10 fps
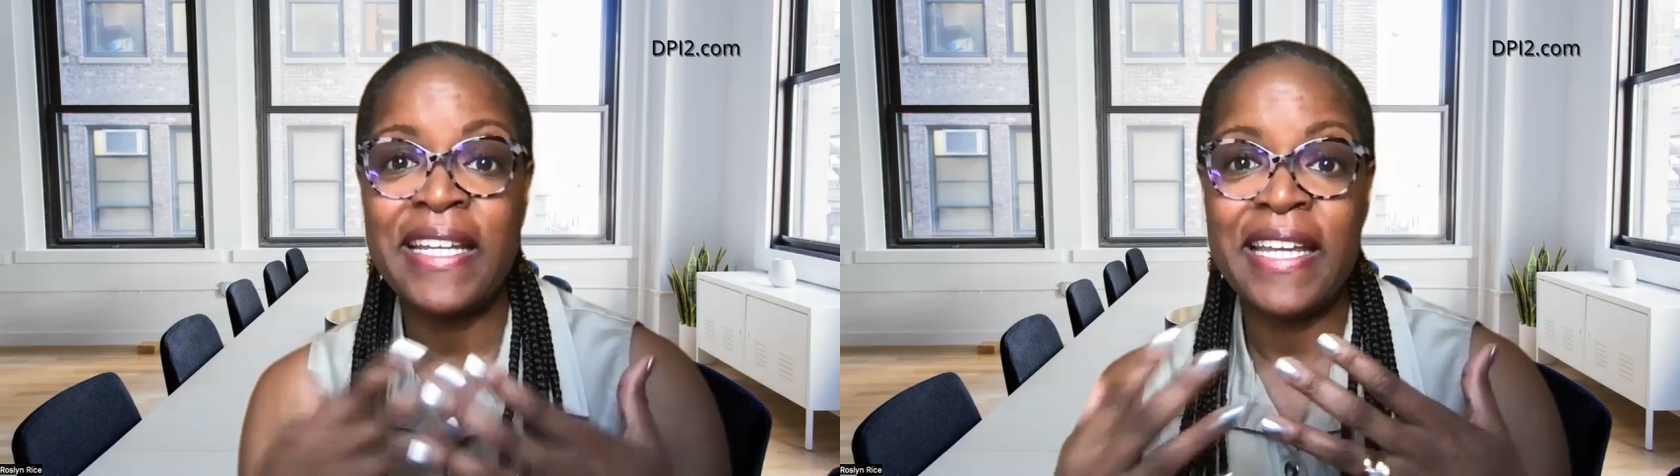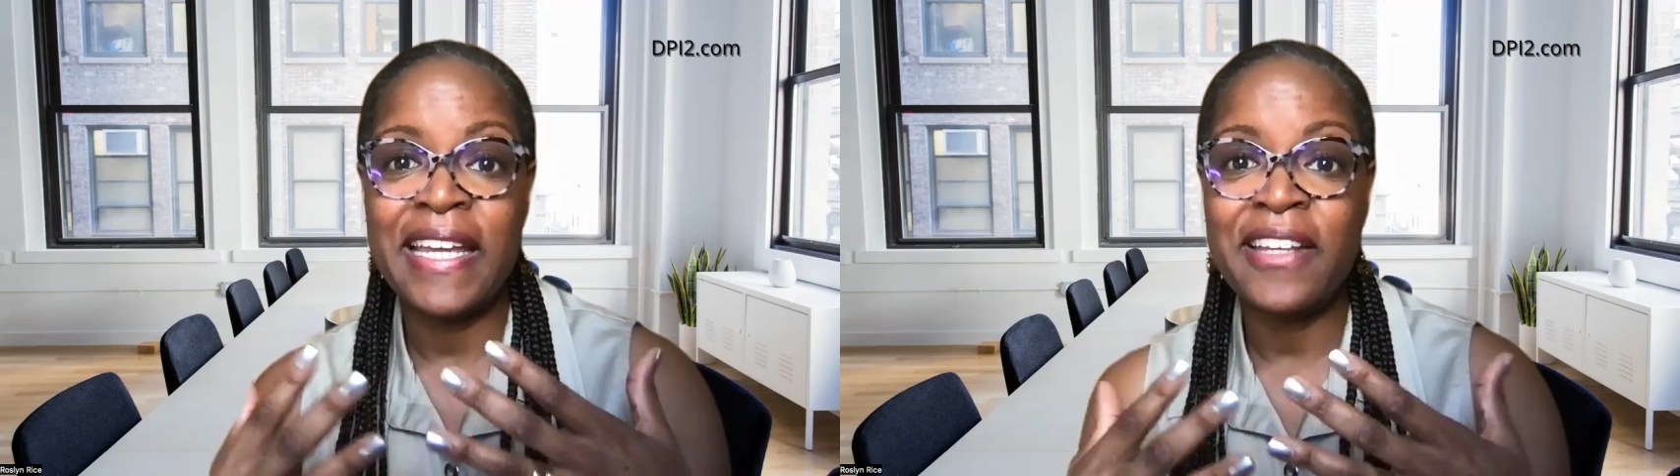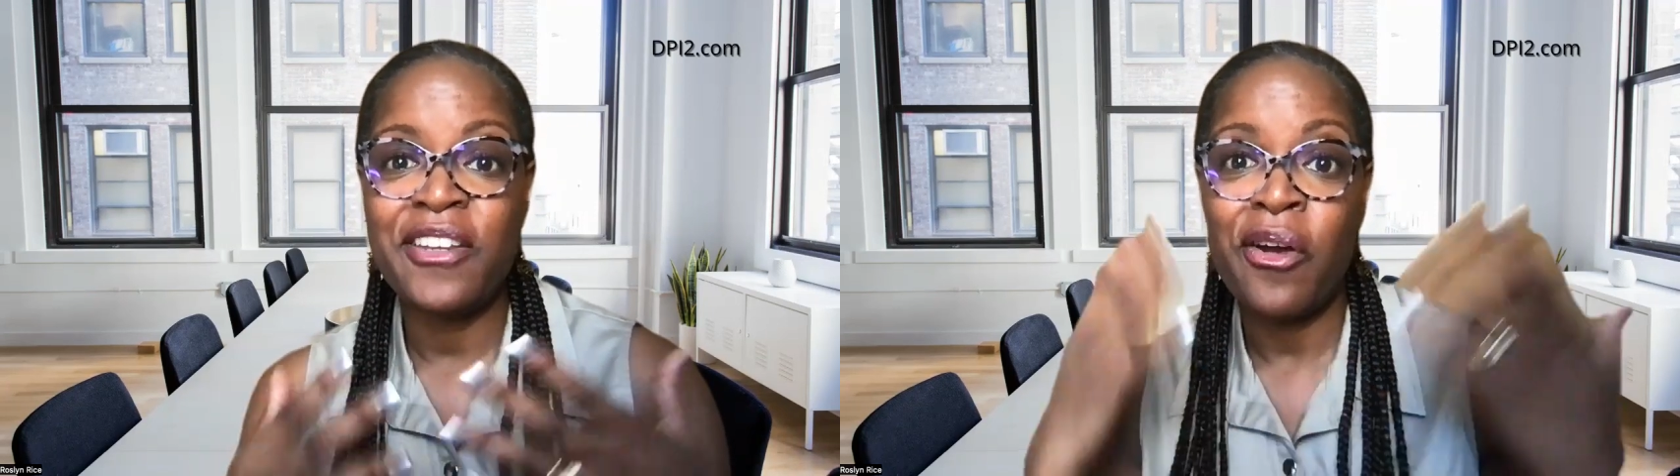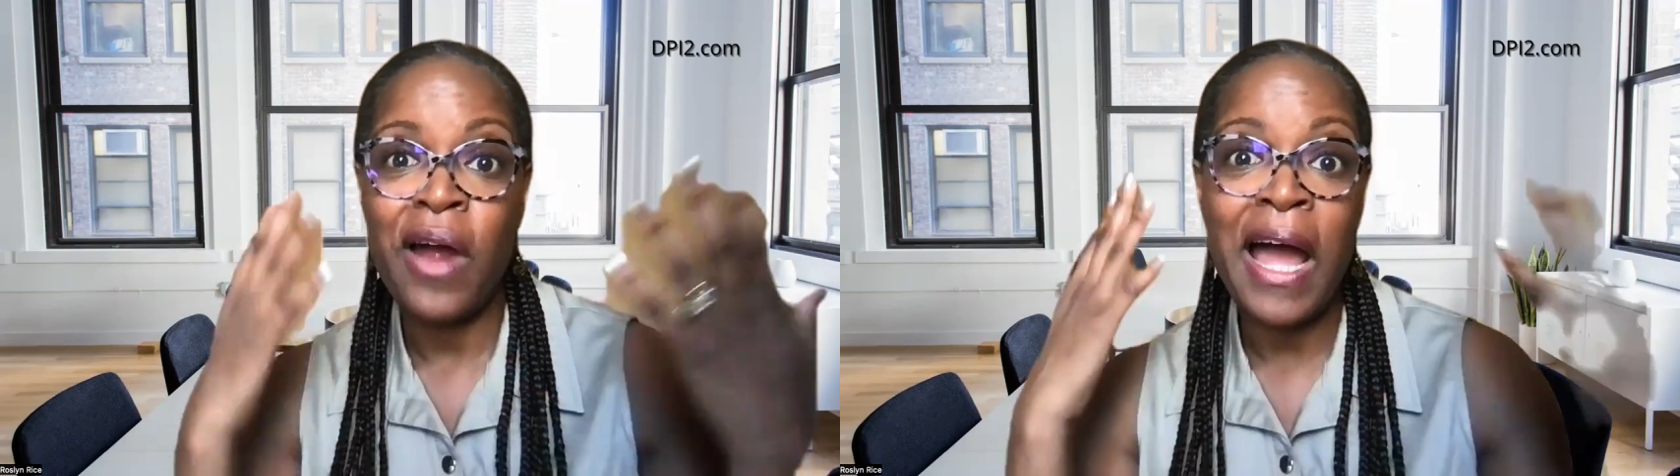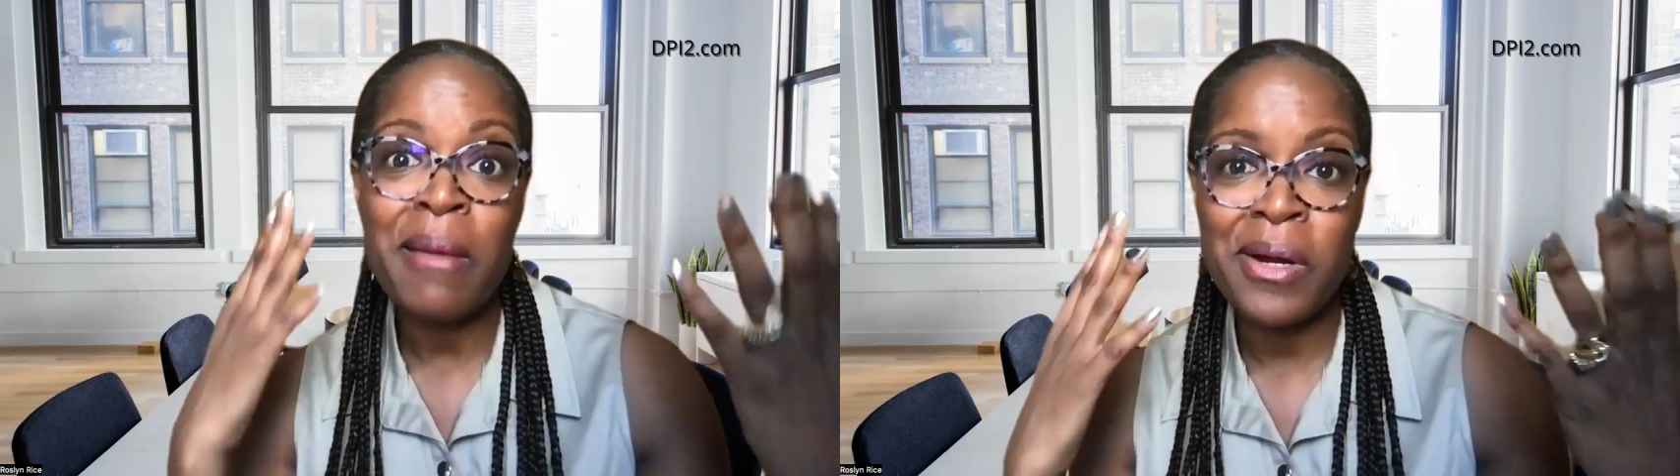get your
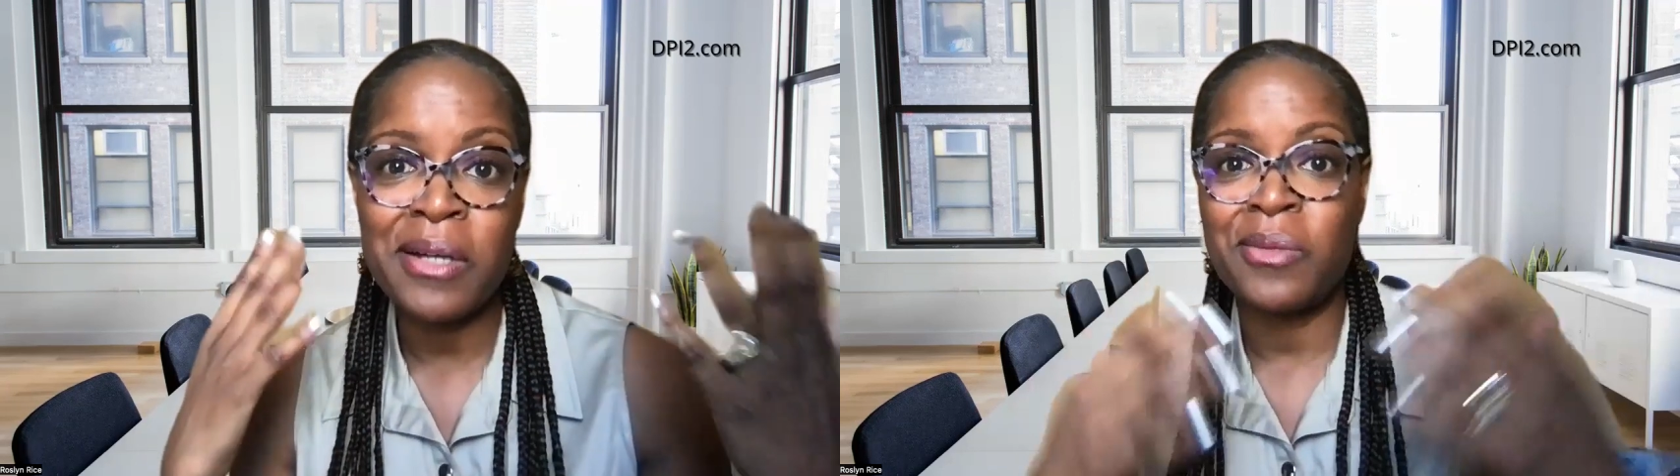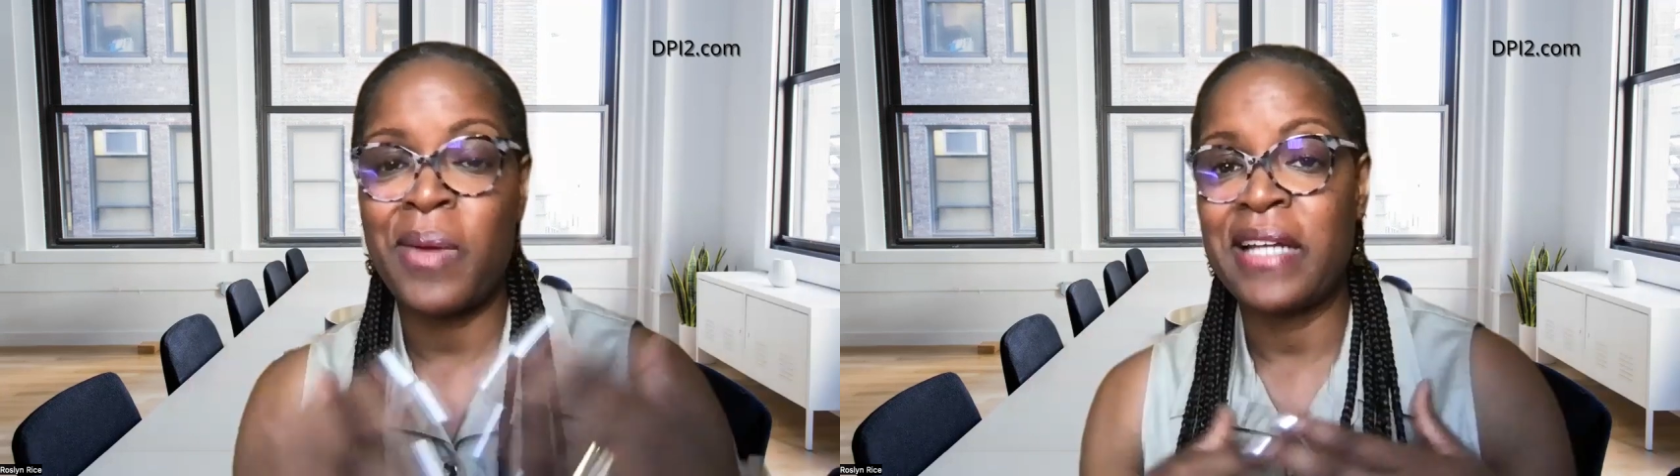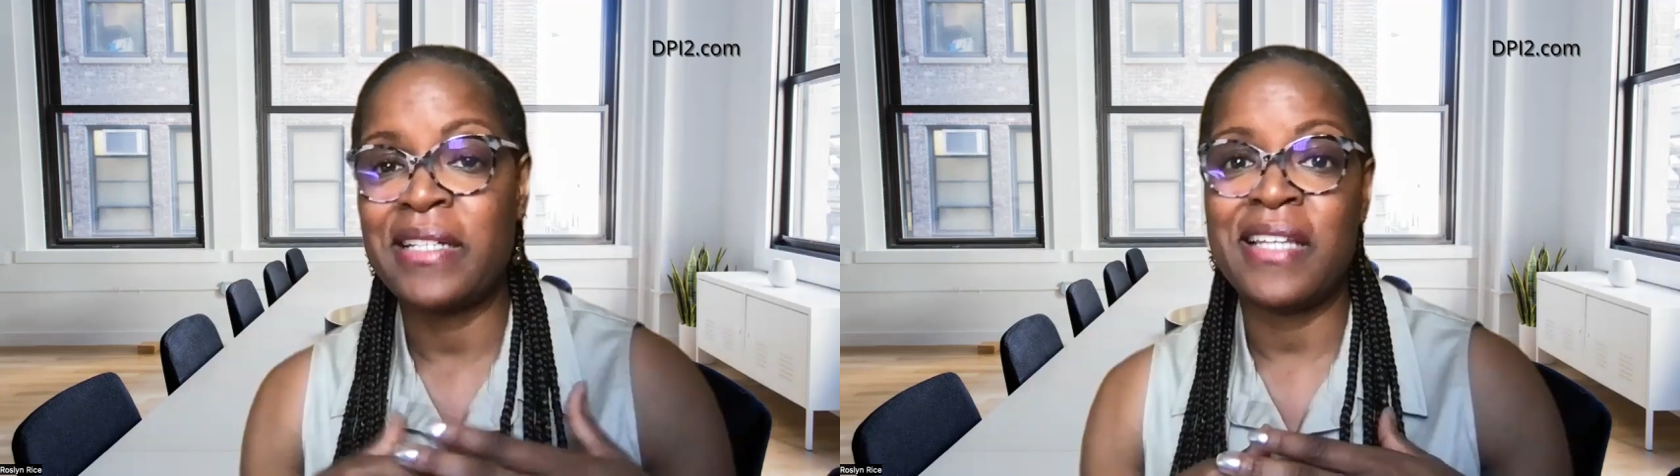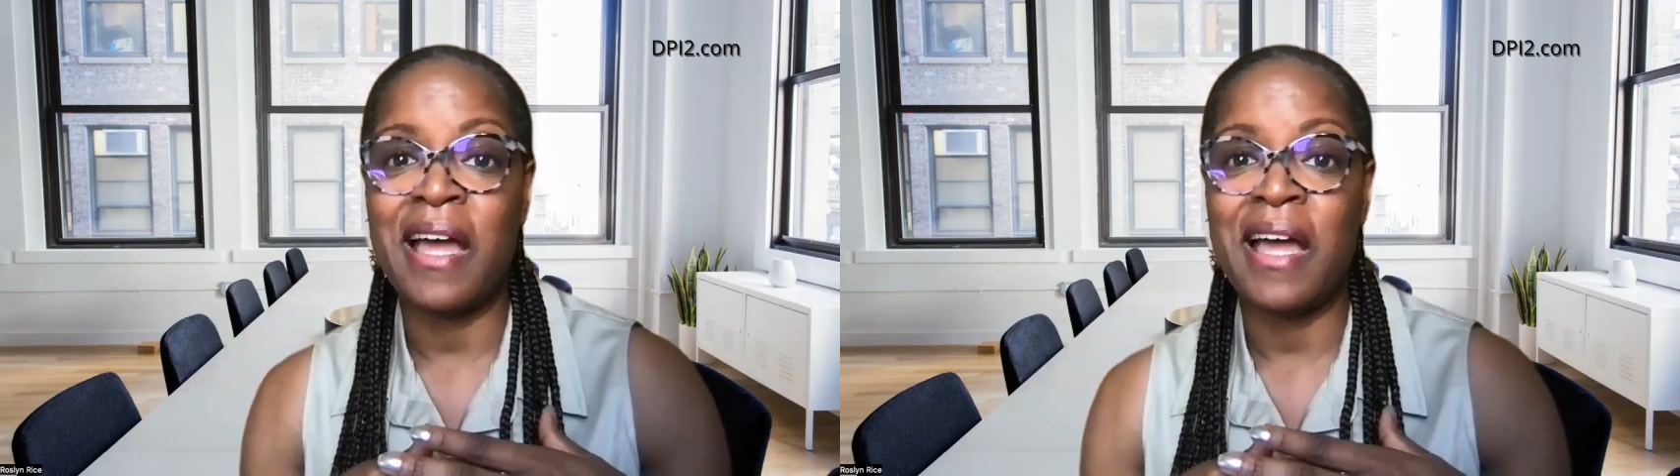eyebrows waxed,